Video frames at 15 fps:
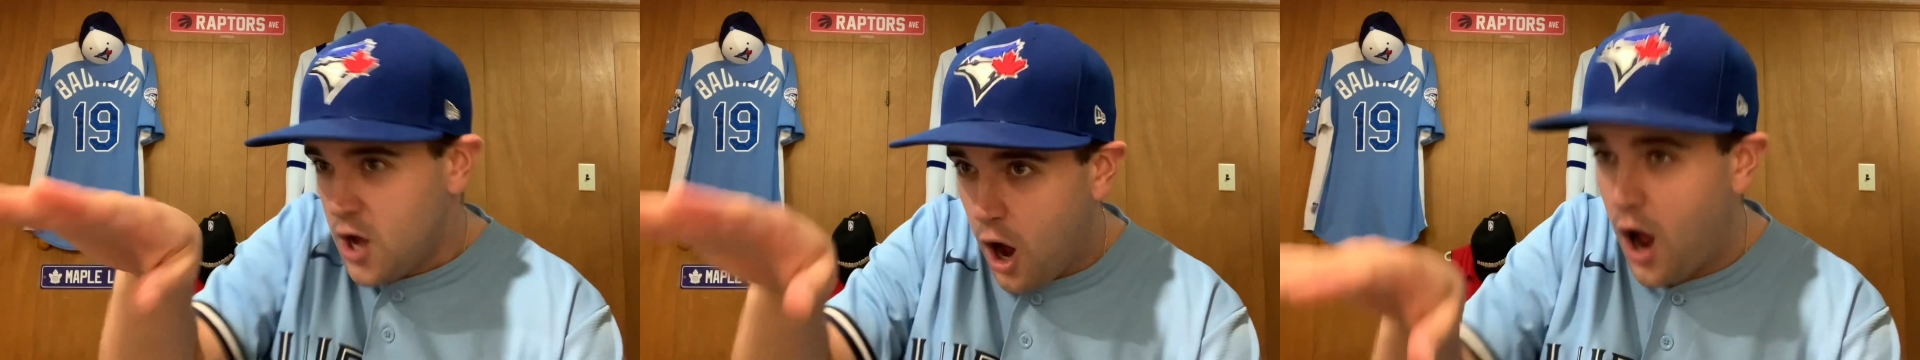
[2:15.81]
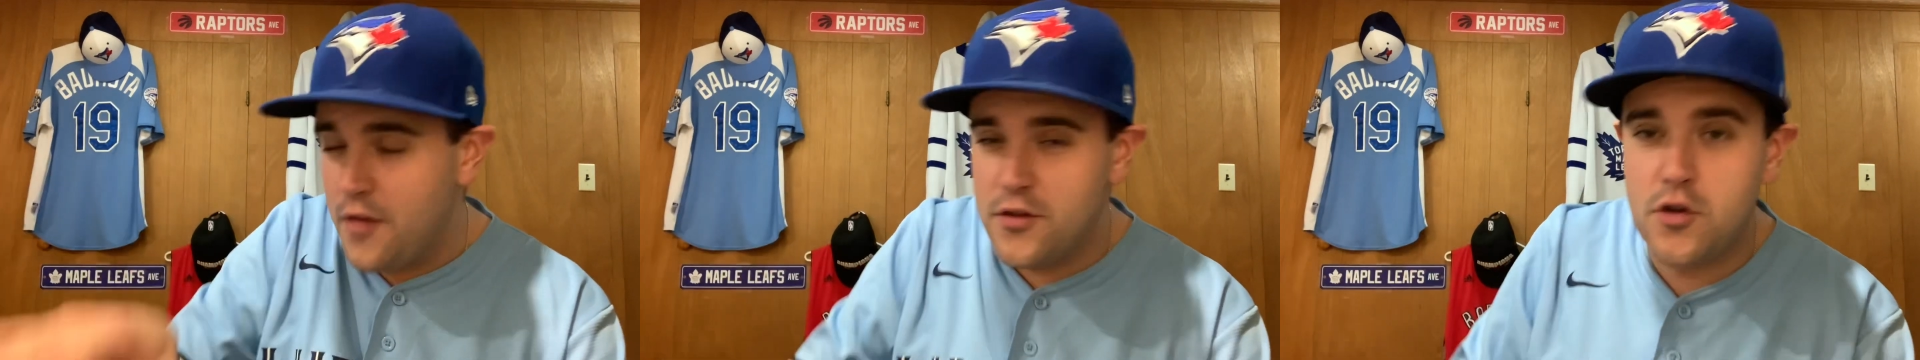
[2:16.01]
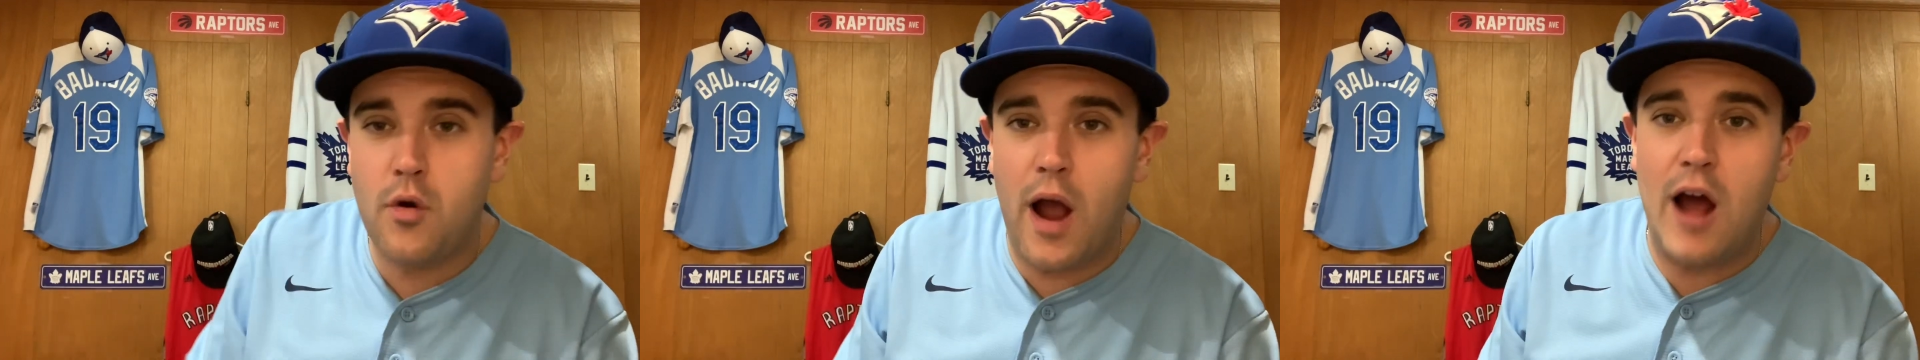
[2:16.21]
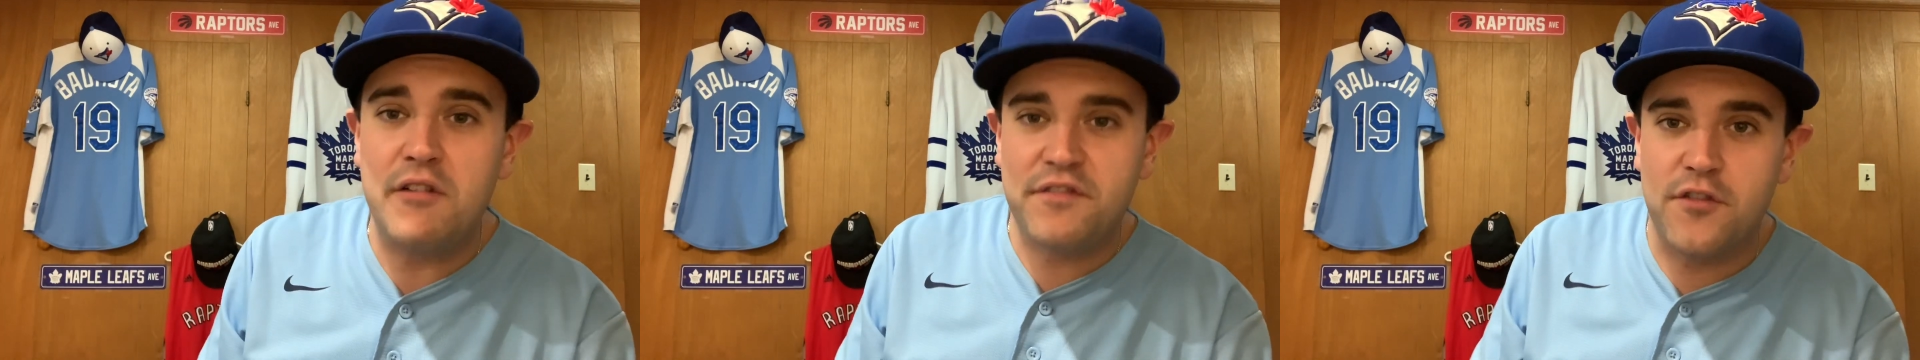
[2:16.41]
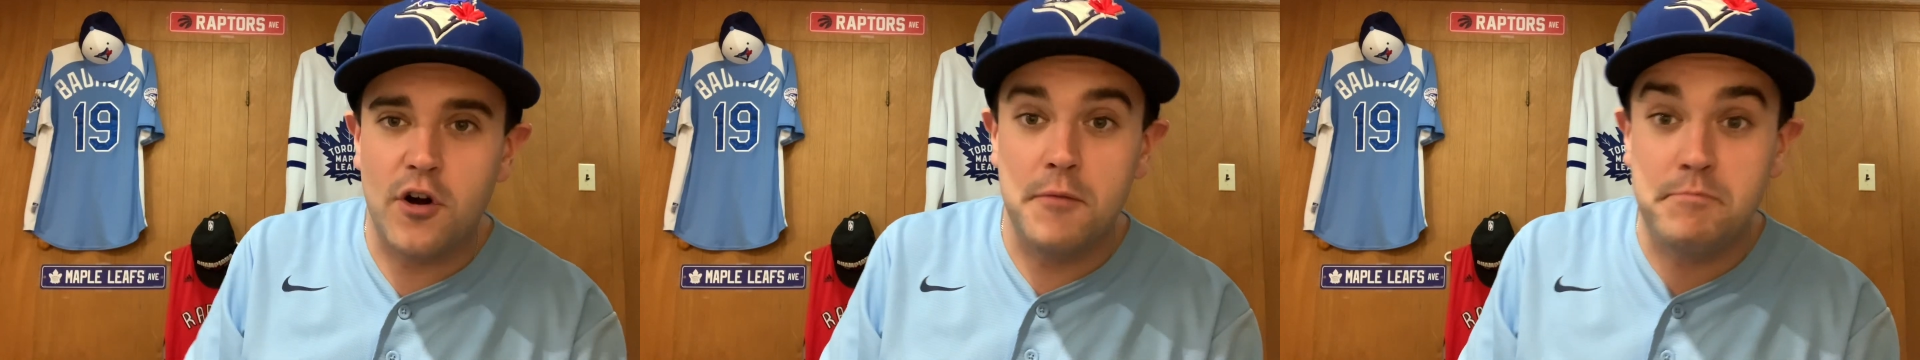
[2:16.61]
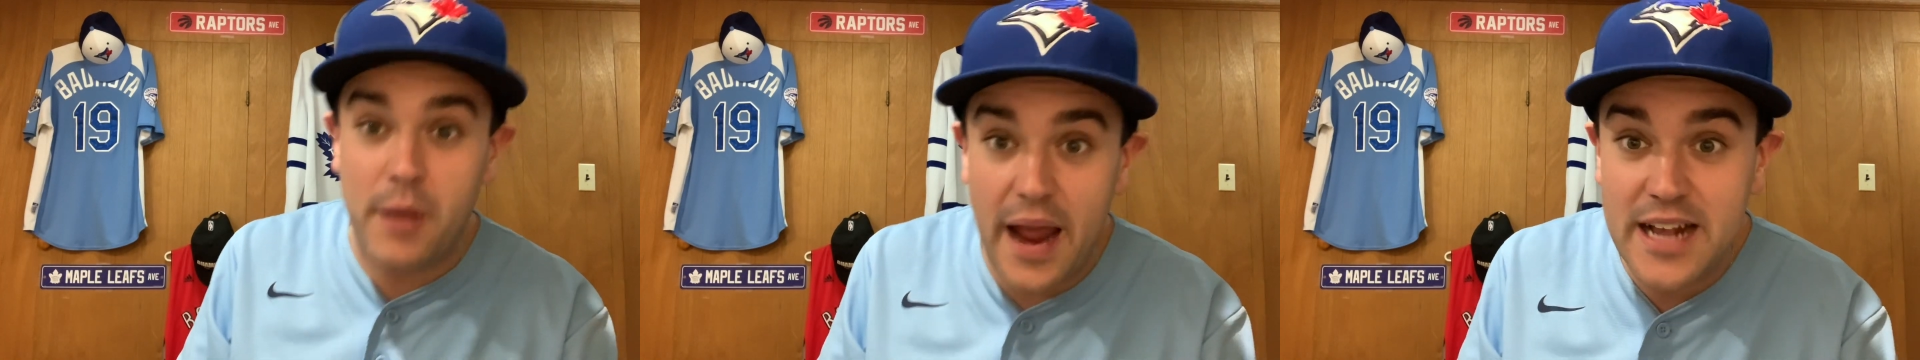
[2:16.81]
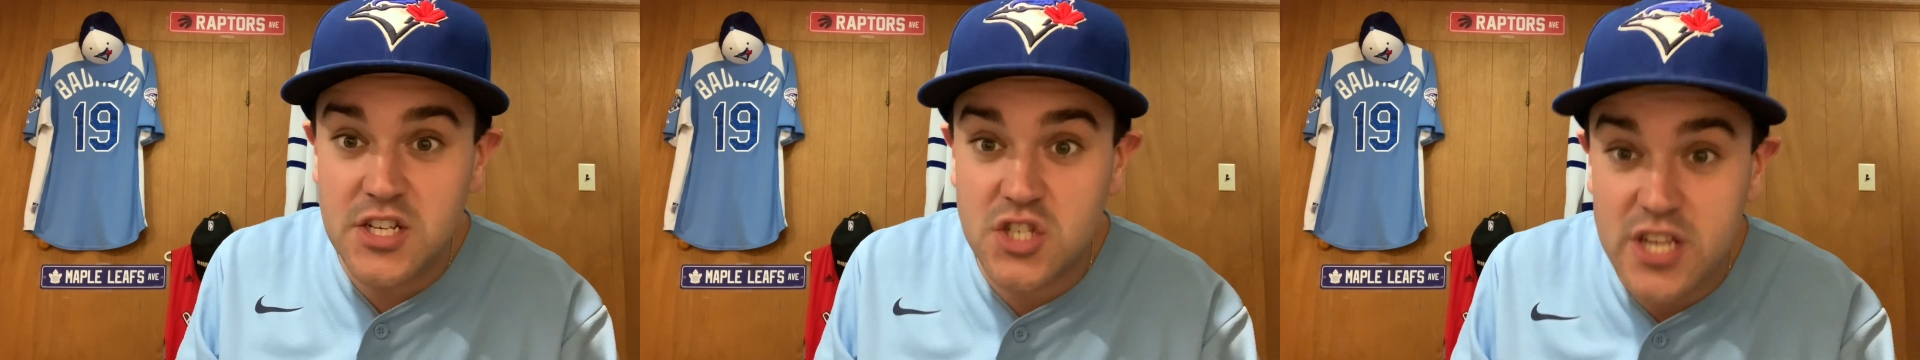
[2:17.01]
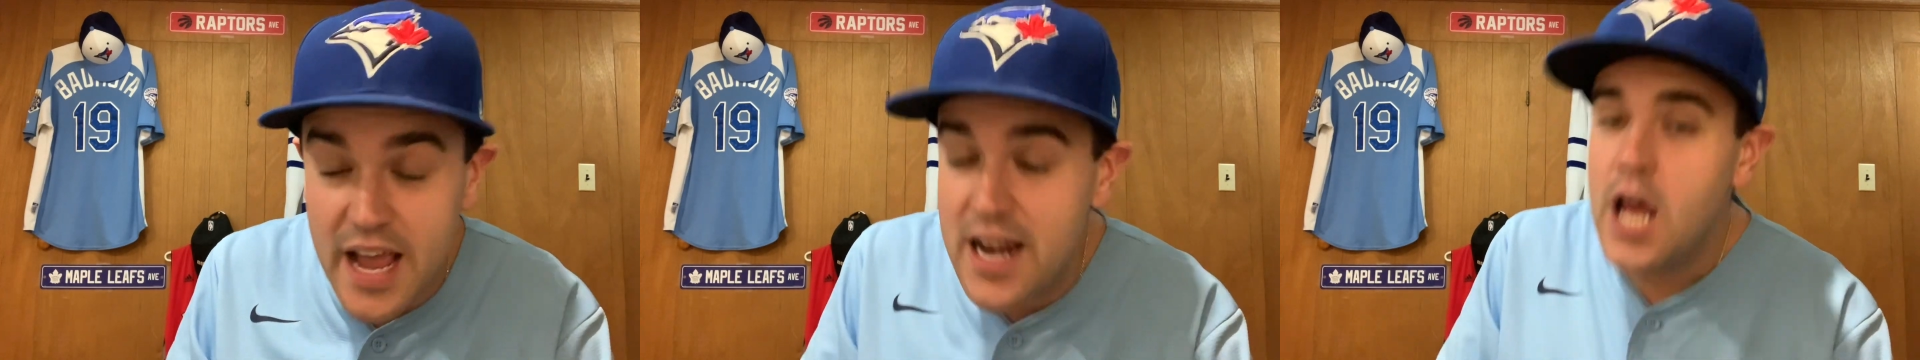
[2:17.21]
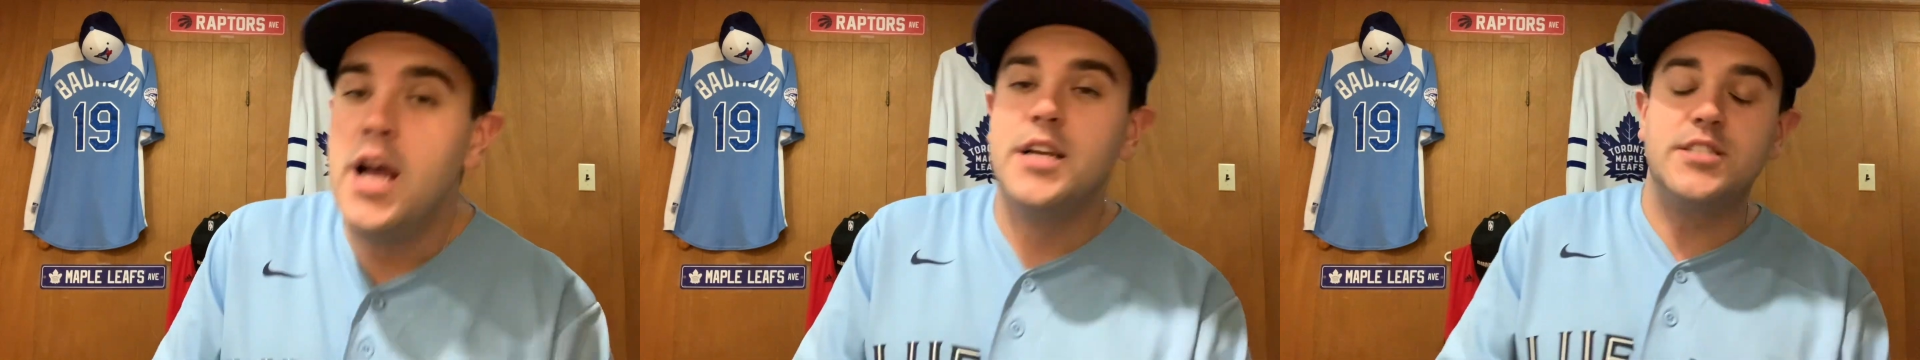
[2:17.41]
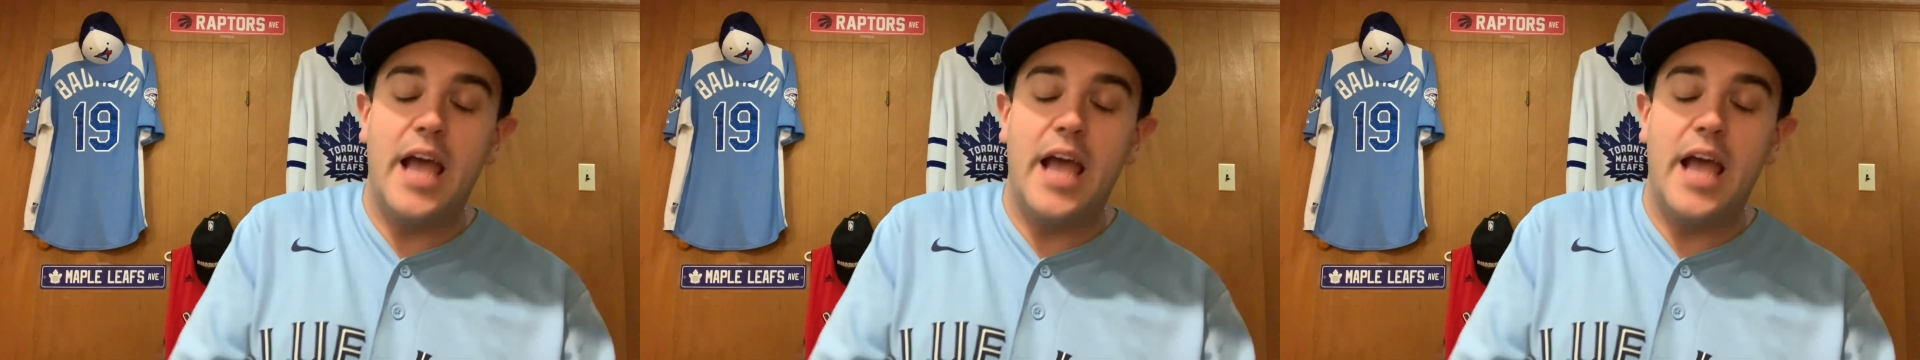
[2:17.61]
on the ground for a base hit.